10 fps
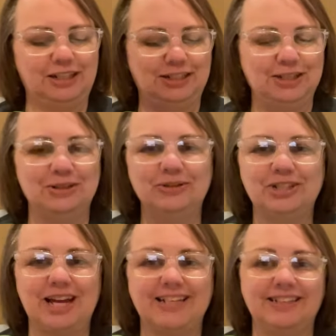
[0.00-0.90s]
to do.
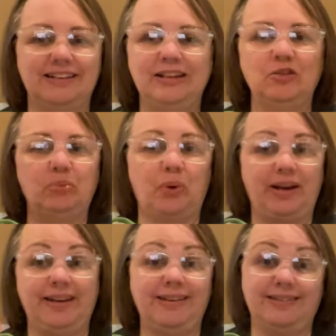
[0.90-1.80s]
She hadn't done needlepoint
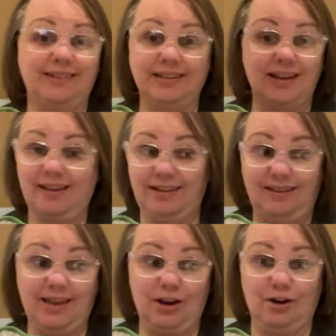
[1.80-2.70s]
in
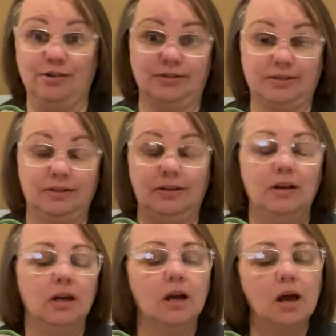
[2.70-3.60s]
years
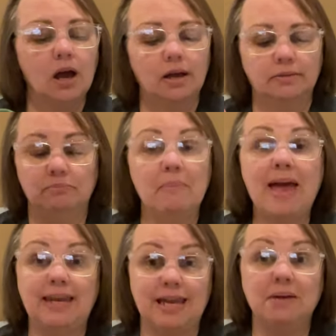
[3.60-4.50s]

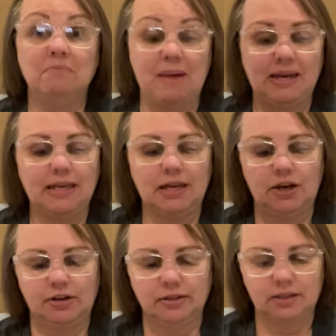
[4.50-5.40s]
many, many
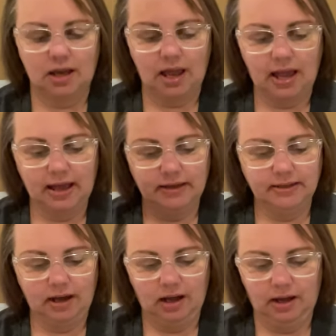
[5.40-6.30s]
years.
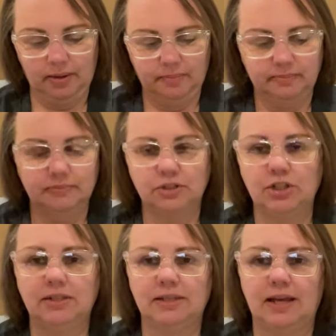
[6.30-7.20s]
And um,
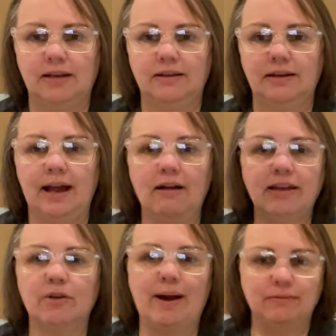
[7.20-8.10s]
she said, yeah, I'll
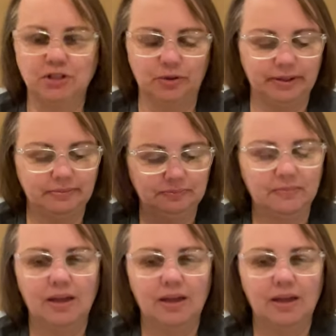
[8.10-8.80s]
get around to it.